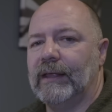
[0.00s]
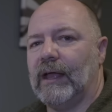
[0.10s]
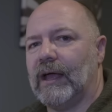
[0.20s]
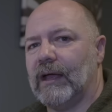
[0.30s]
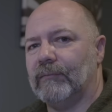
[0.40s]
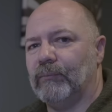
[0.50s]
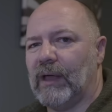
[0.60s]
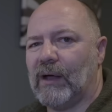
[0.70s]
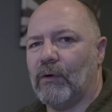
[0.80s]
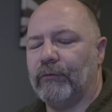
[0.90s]

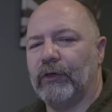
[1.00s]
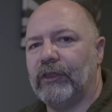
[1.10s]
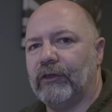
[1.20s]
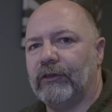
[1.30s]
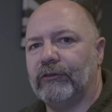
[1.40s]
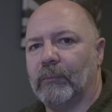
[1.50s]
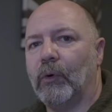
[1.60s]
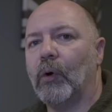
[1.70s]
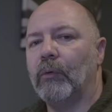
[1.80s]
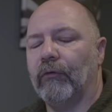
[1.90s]
How often are you going to use a
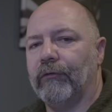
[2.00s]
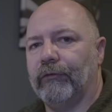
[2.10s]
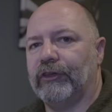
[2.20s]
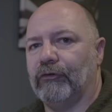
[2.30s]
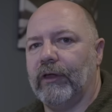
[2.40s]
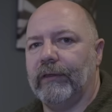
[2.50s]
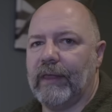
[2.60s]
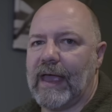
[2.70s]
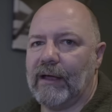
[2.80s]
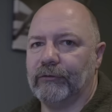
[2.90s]
portable refrigerator in the
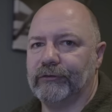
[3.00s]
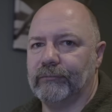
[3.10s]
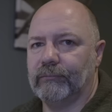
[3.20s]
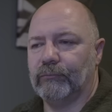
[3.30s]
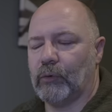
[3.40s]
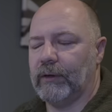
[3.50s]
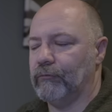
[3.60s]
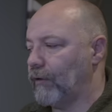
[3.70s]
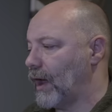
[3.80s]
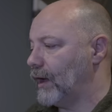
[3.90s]
house? Probably
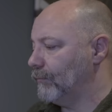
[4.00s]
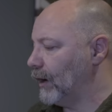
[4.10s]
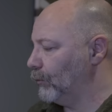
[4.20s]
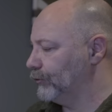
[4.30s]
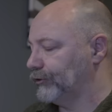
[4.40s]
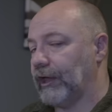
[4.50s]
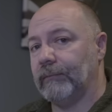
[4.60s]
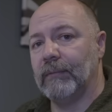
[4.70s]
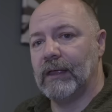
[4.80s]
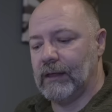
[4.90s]
rare, I would say.
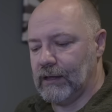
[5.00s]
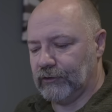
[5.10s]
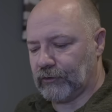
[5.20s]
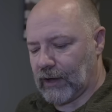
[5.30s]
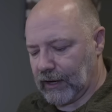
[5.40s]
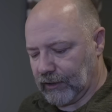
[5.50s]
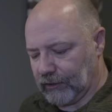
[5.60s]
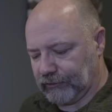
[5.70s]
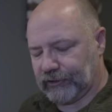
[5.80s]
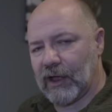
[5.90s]
So I can
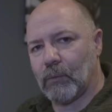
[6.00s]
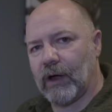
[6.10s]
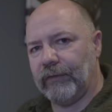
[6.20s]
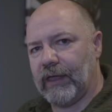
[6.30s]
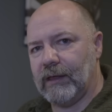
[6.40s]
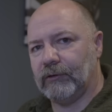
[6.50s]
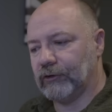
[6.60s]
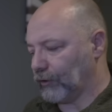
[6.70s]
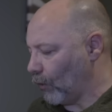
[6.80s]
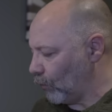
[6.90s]
understand why they
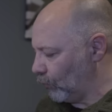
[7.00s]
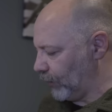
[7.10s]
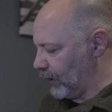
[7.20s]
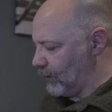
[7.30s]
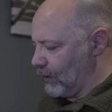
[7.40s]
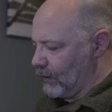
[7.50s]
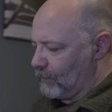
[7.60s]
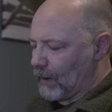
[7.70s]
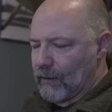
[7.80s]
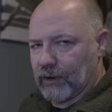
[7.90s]
took all the
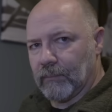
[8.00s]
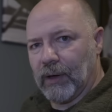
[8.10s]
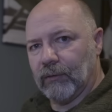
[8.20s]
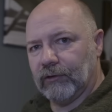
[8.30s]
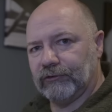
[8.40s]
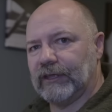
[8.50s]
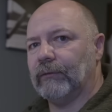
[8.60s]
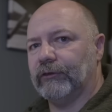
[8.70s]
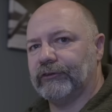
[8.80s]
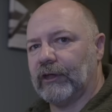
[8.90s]
power components
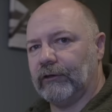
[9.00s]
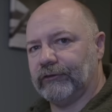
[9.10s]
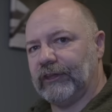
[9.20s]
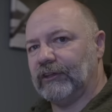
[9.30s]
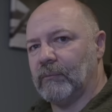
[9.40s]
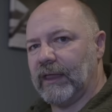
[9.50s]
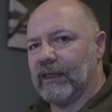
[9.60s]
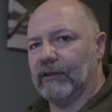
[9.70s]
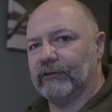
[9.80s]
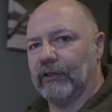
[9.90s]
out the side of this thing to make
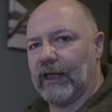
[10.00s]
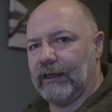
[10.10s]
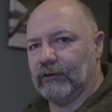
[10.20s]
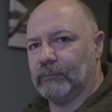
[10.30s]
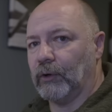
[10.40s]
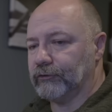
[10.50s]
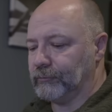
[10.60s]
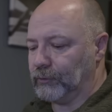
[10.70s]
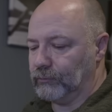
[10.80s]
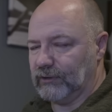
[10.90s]
it as light as
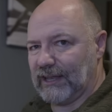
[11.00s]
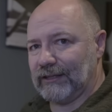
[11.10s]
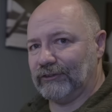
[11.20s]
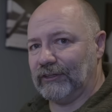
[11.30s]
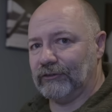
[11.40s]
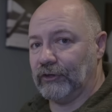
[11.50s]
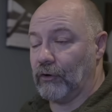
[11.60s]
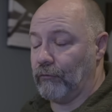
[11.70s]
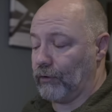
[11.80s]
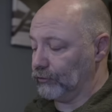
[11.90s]
possible. Less things to go
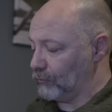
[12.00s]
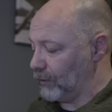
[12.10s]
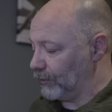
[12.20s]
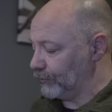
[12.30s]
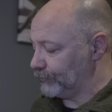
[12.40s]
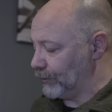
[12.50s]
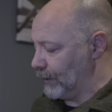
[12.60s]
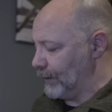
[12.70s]
wrong, to be honest.